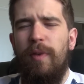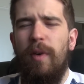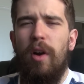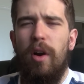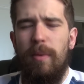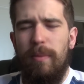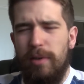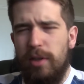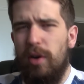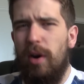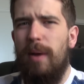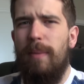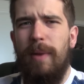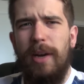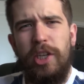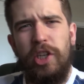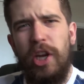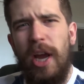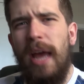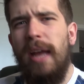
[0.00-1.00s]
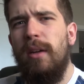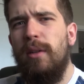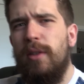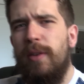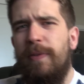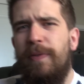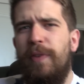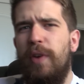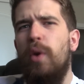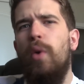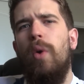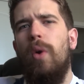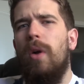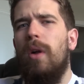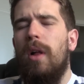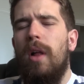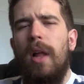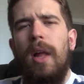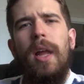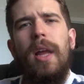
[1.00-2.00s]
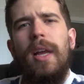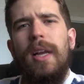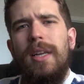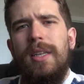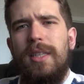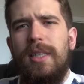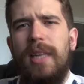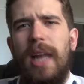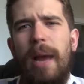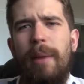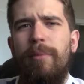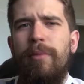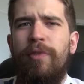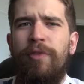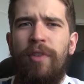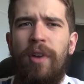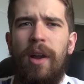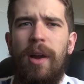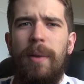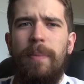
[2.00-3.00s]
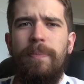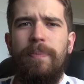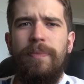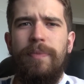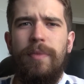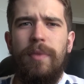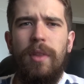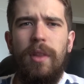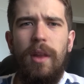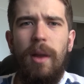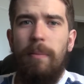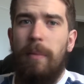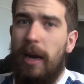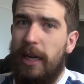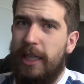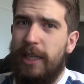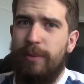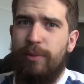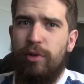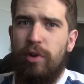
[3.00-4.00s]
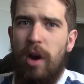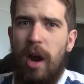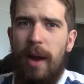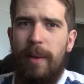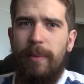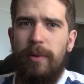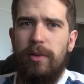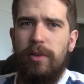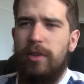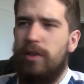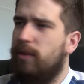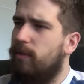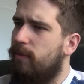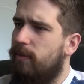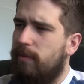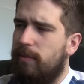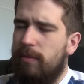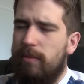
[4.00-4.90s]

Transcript: or sorry, my channel's fuel stemmed from my subscribers.